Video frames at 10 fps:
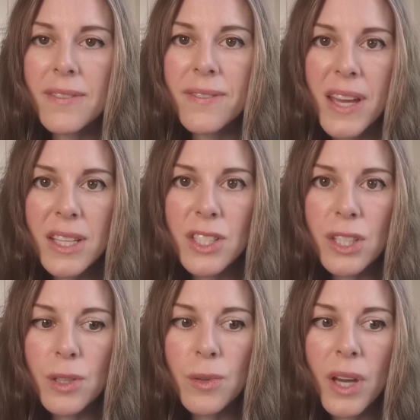it affects
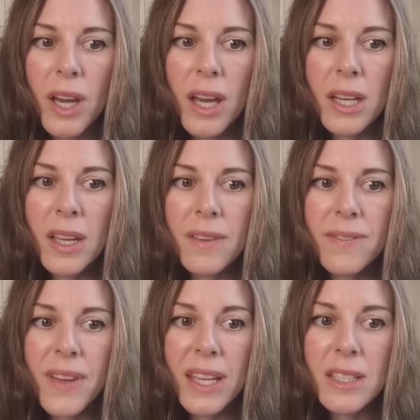you and it
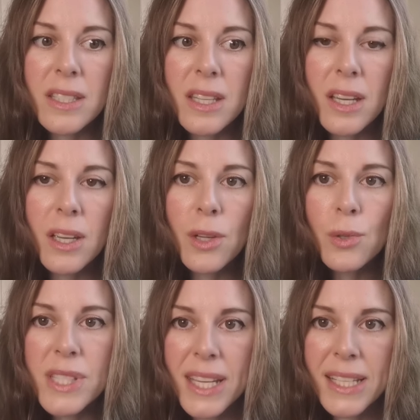affects
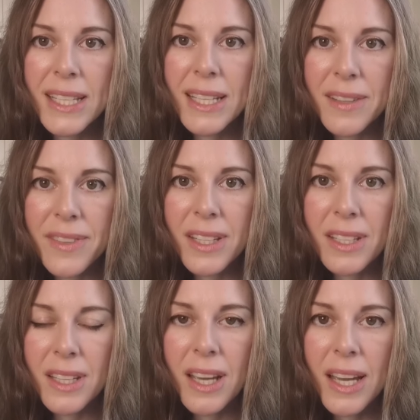your daily
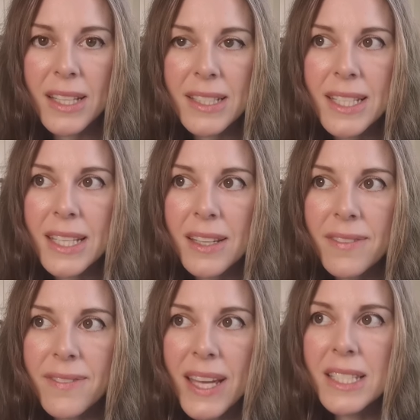living and it
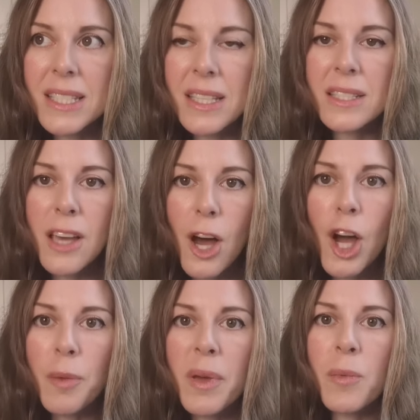affects the
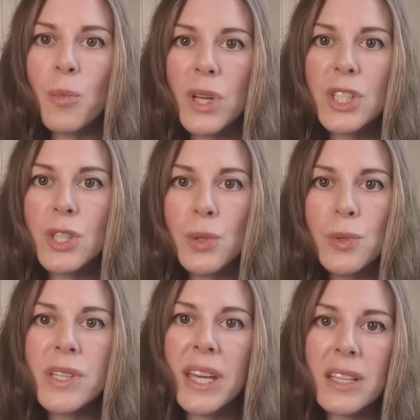time in which
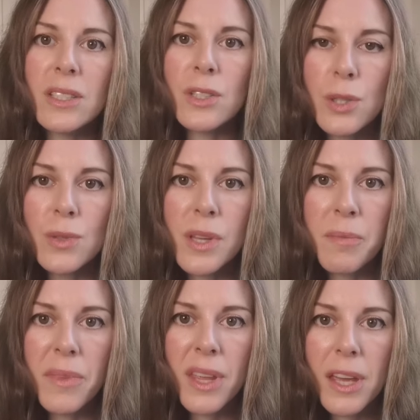you take to do
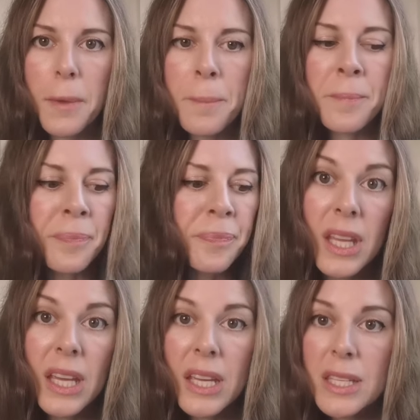something
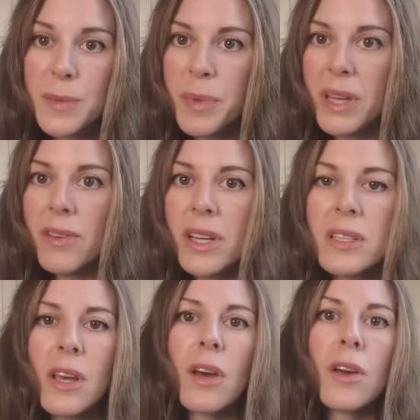the
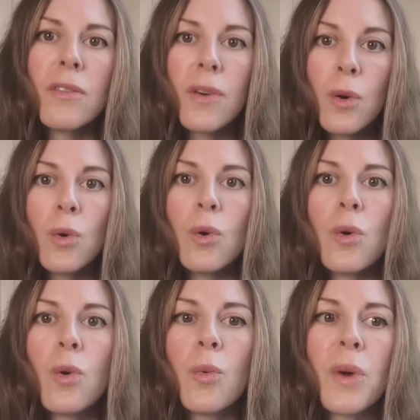experience
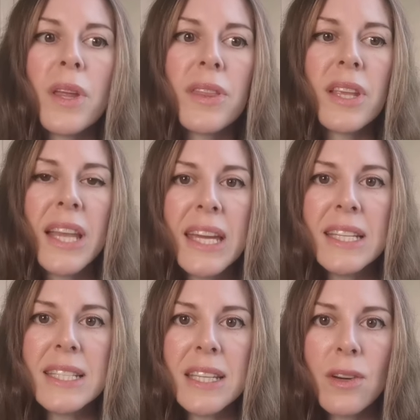overall with the
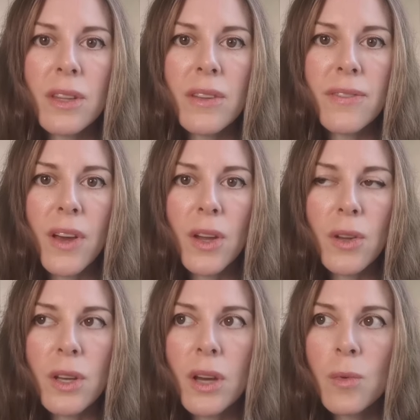lady on the
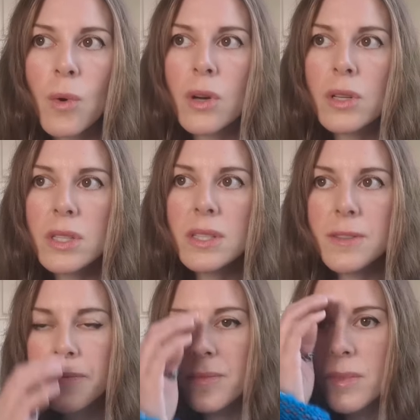phone
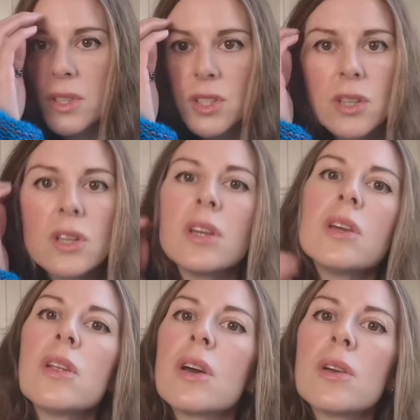was,
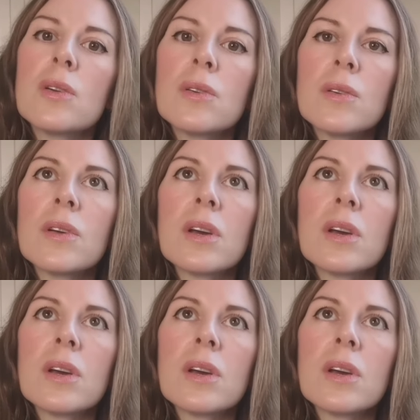you know,